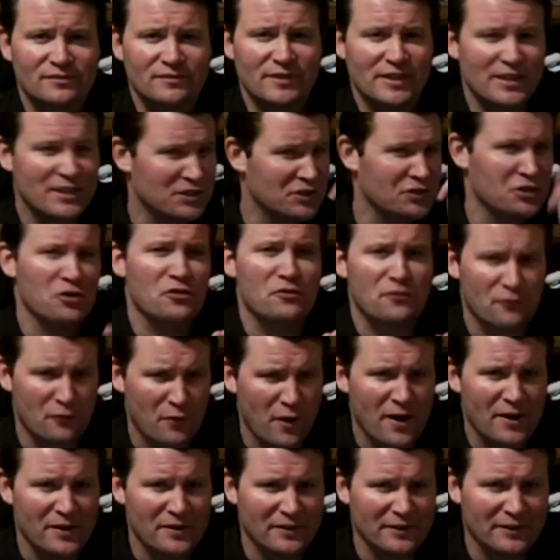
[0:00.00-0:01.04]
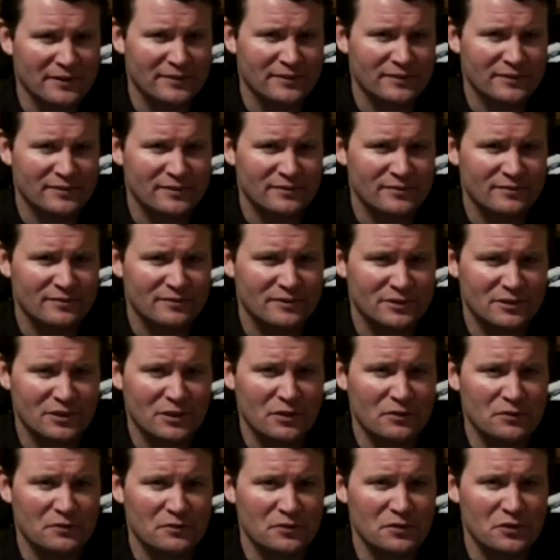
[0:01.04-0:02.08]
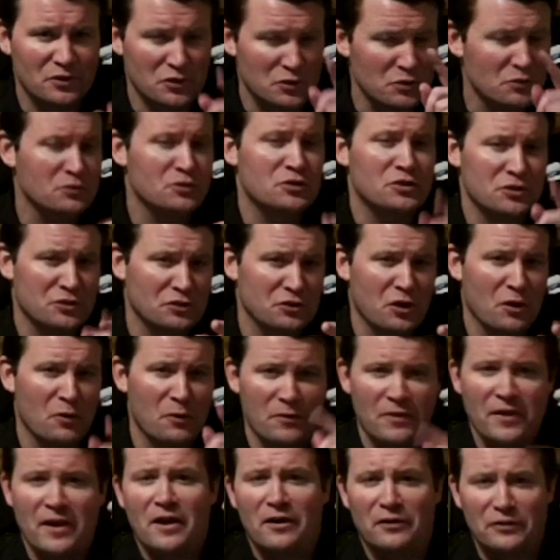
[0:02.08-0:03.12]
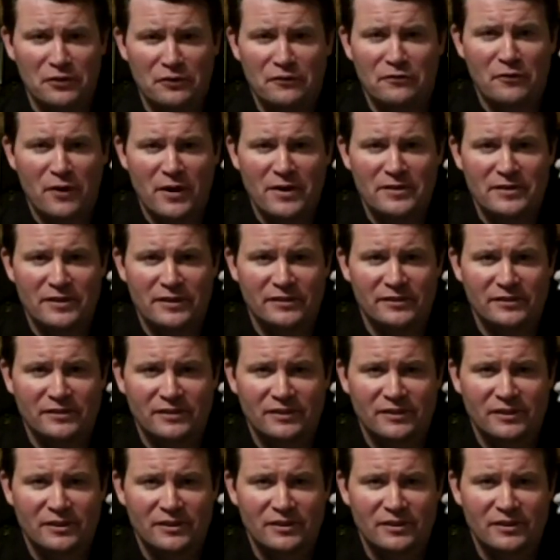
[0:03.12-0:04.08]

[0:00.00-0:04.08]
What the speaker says: He's your friend. So you should know where the hell your friend is.